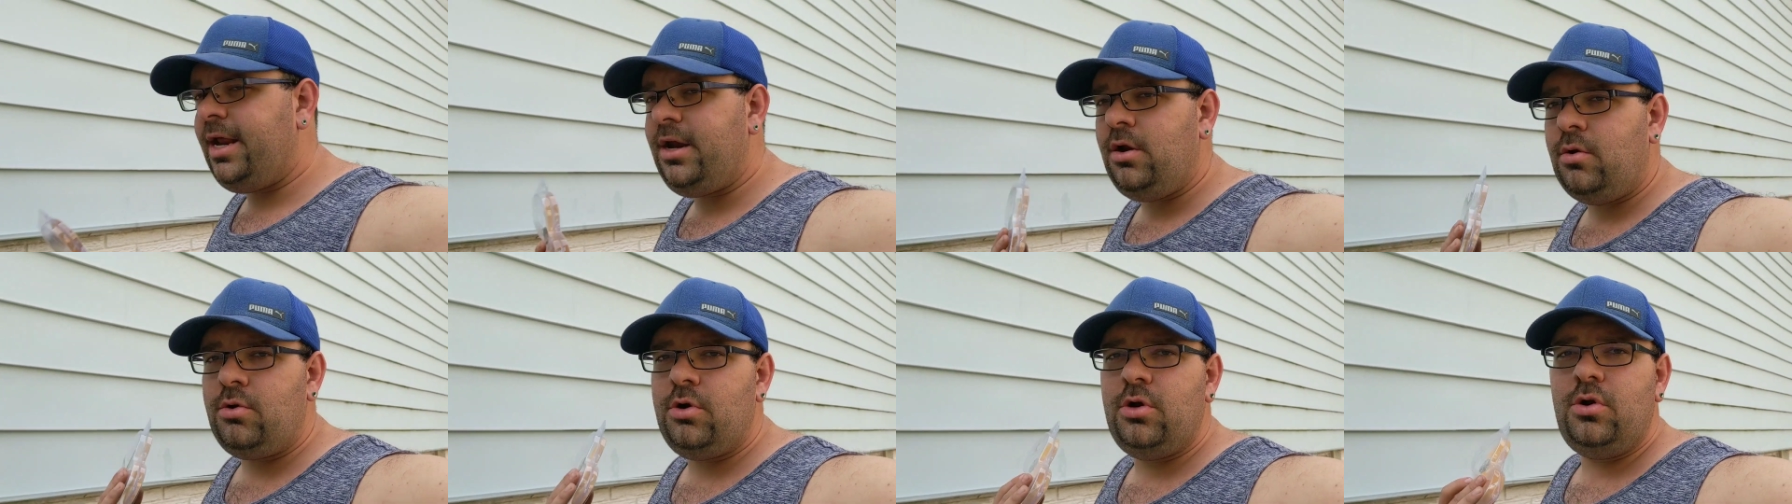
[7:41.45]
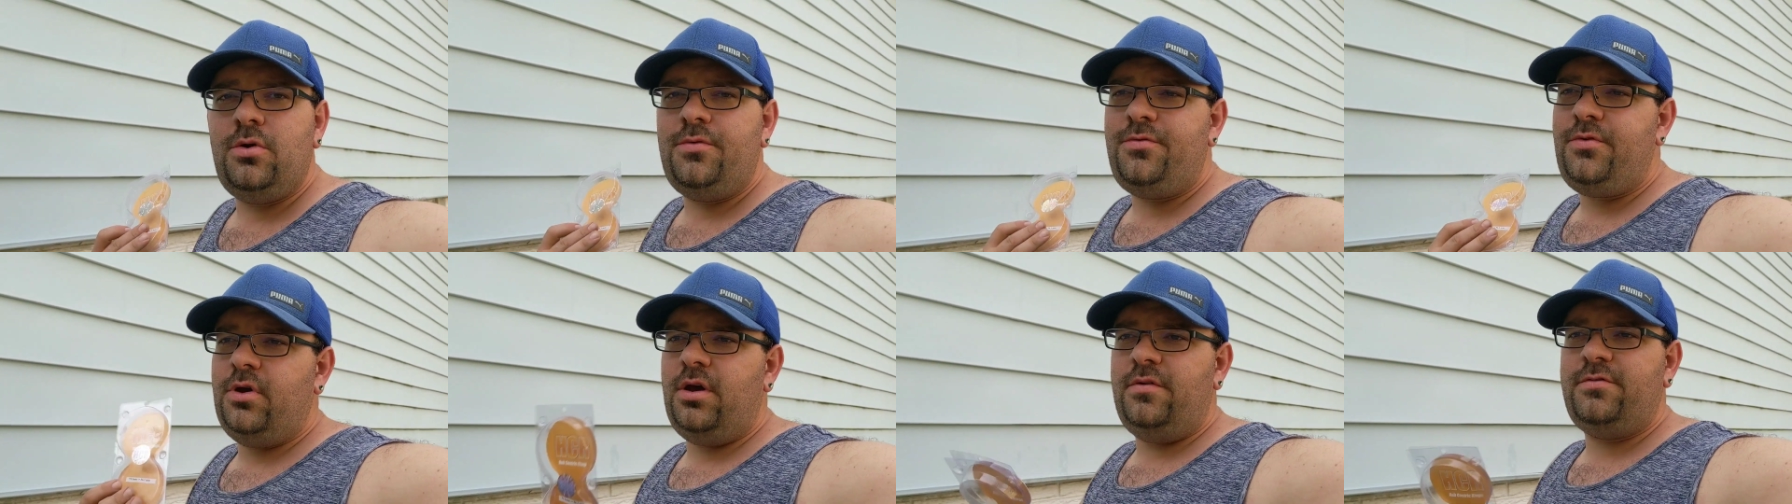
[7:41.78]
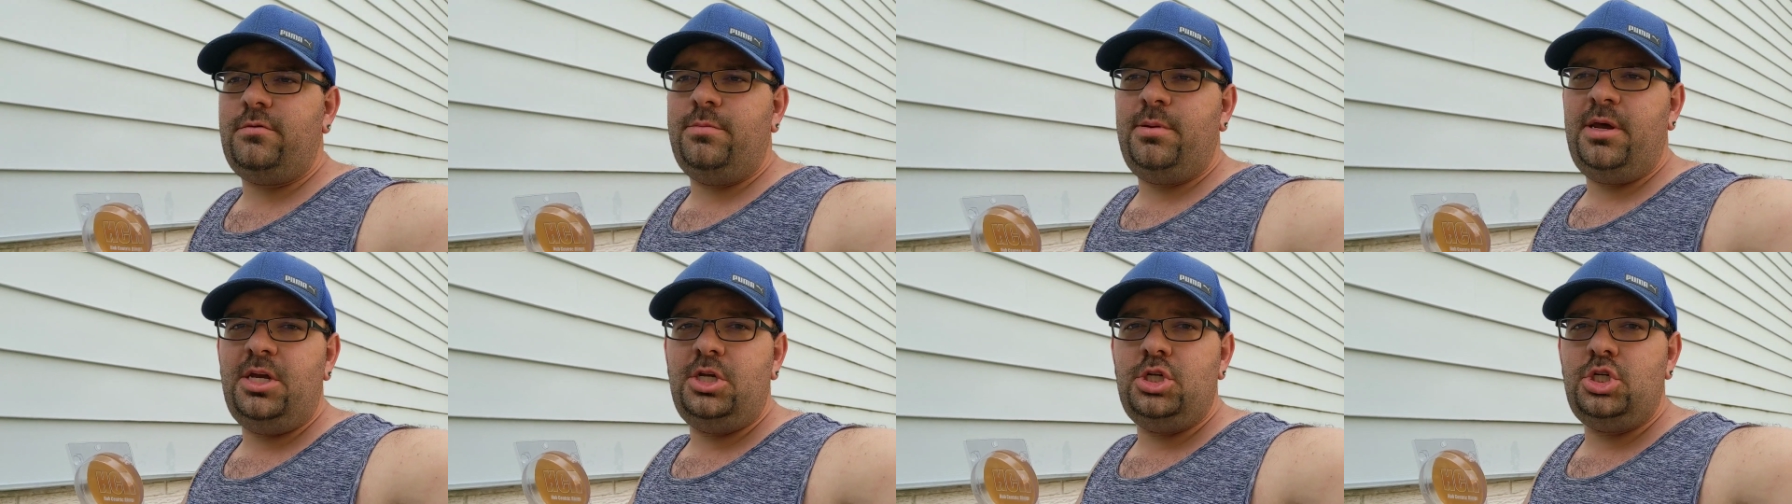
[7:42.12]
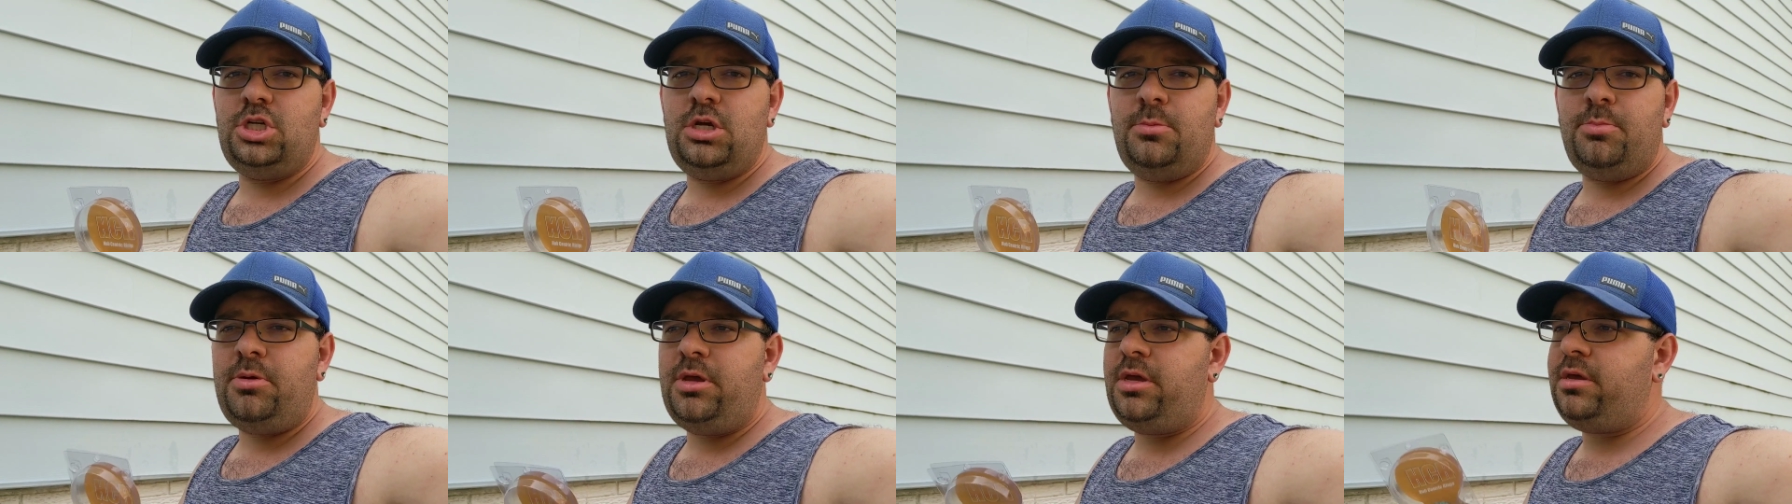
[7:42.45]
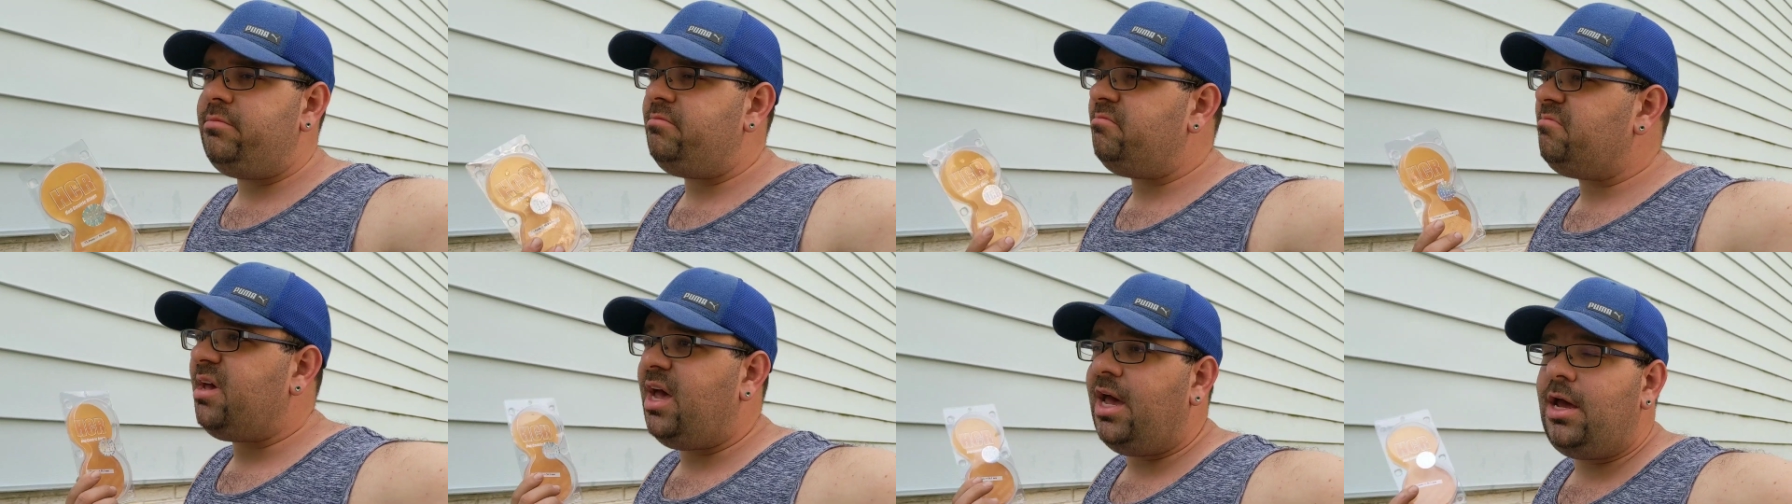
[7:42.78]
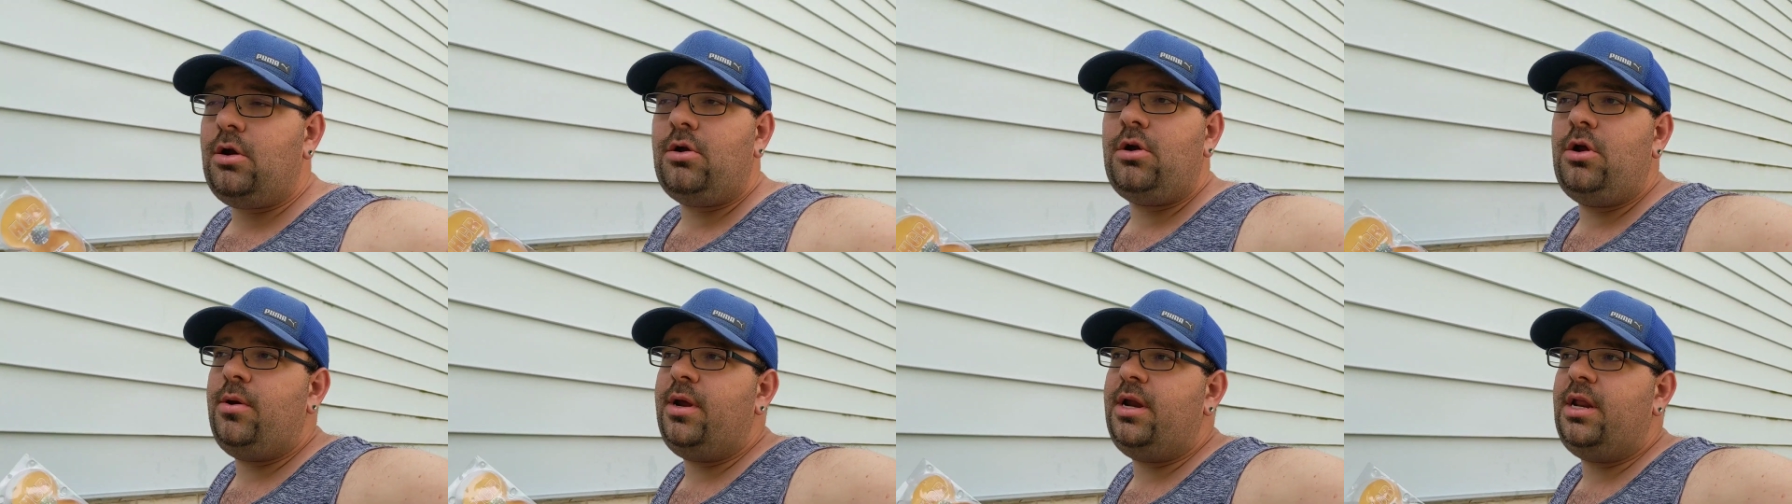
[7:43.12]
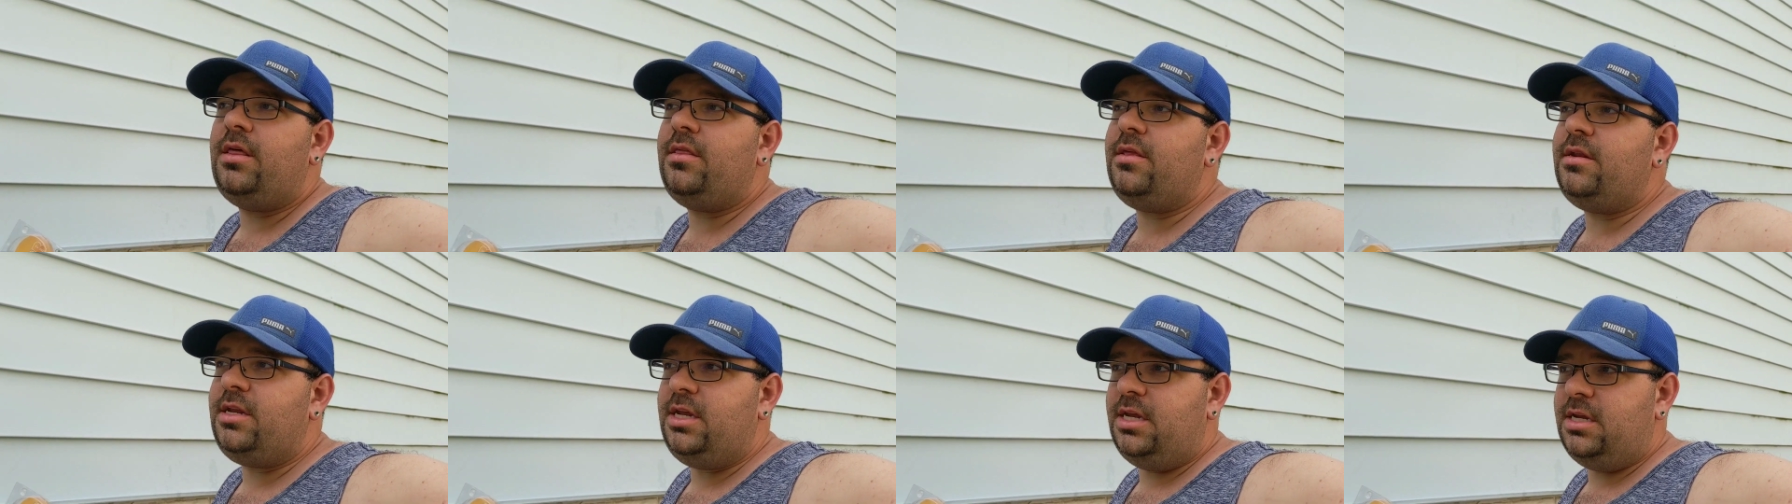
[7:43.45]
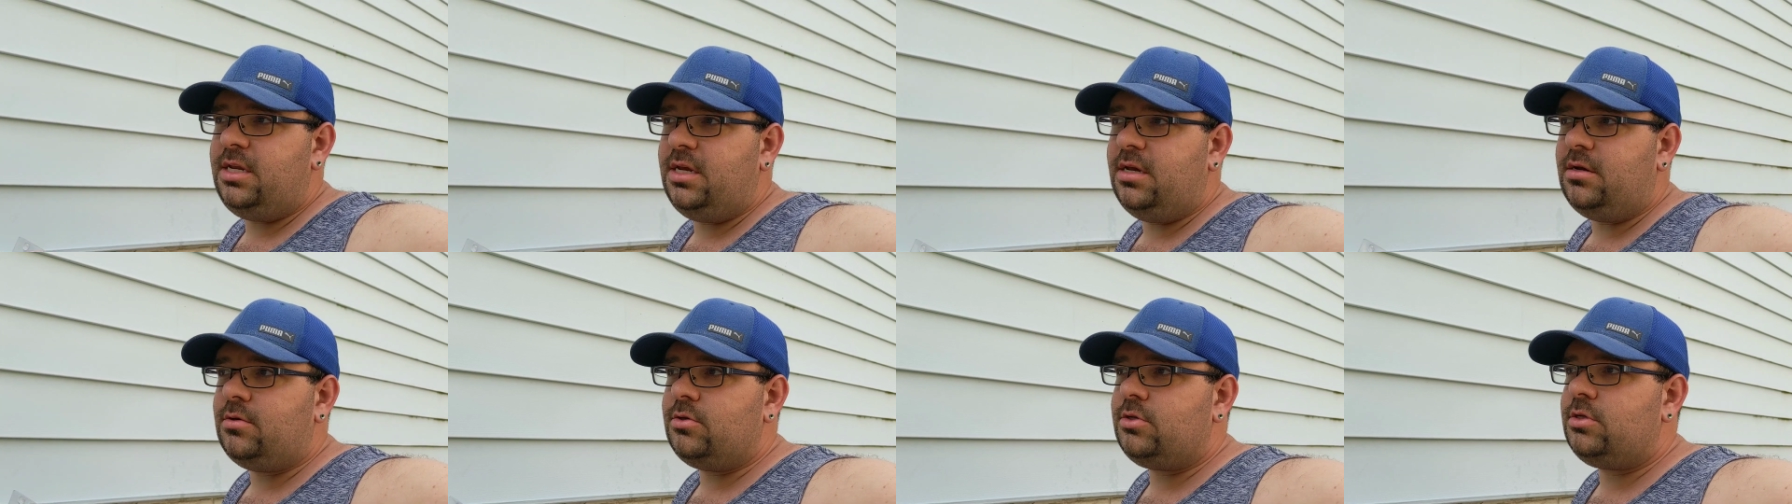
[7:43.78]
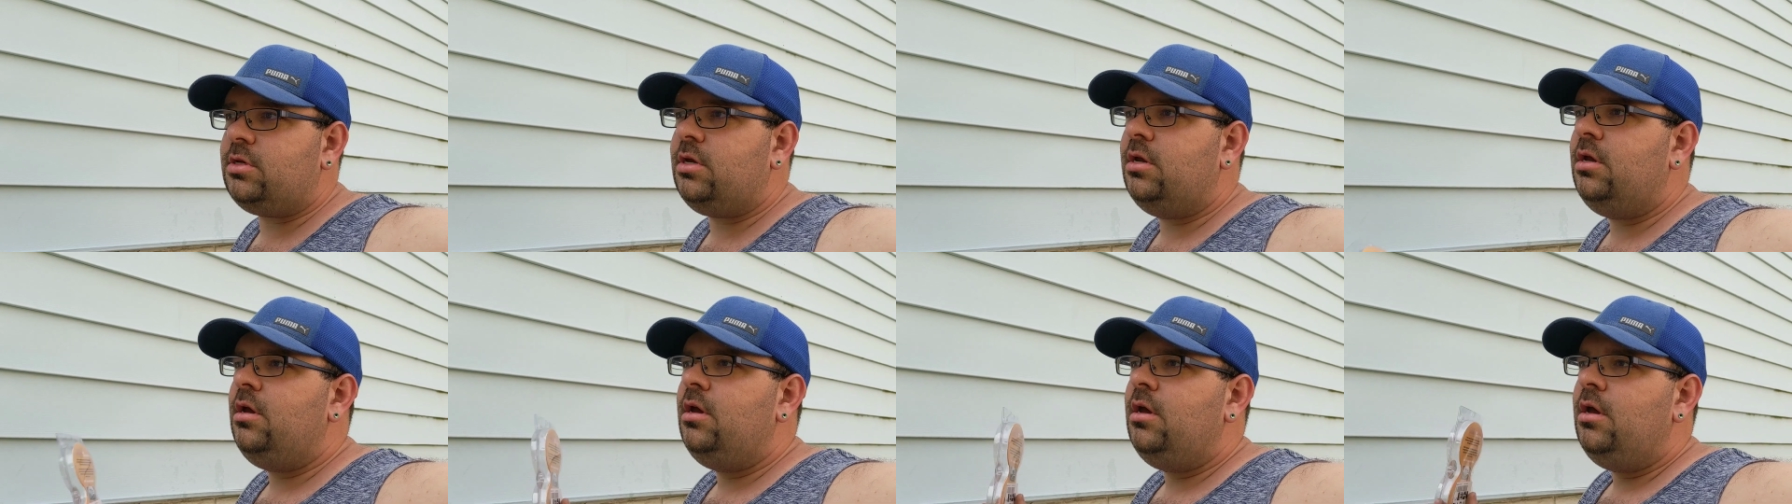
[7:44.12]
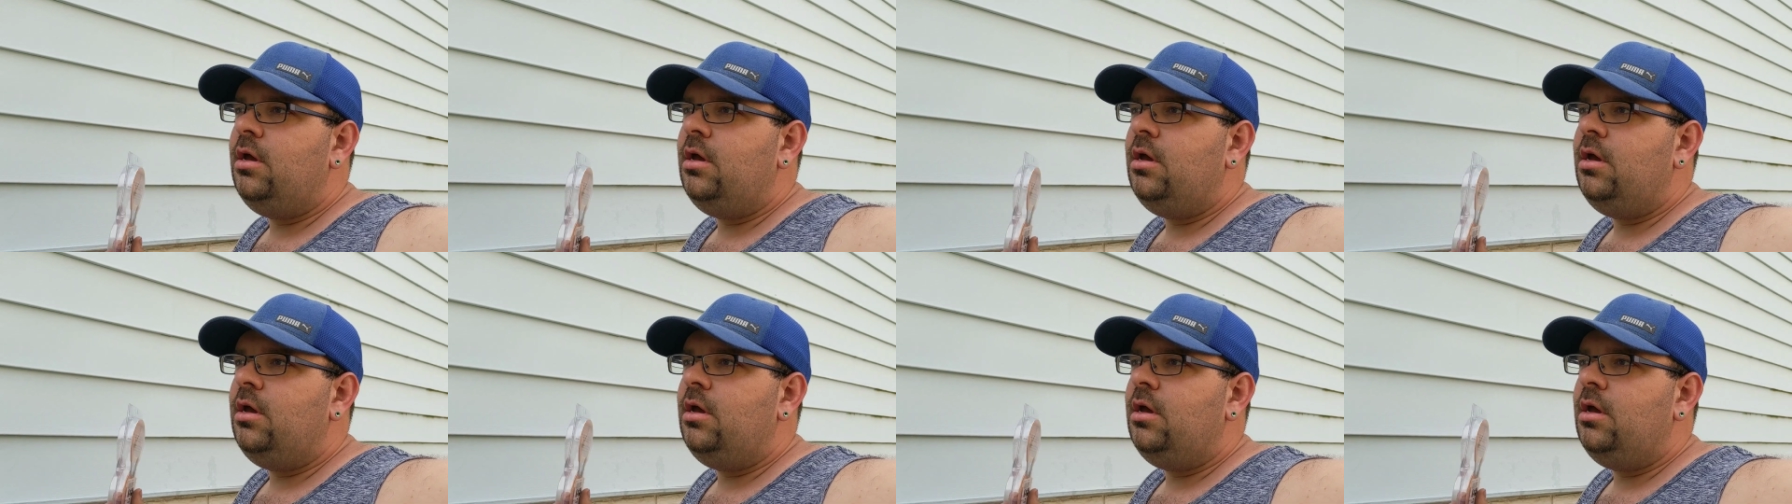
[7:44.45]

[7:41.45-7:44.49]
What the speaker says: I don't know if you have to pay shipping. I don't know any of the details.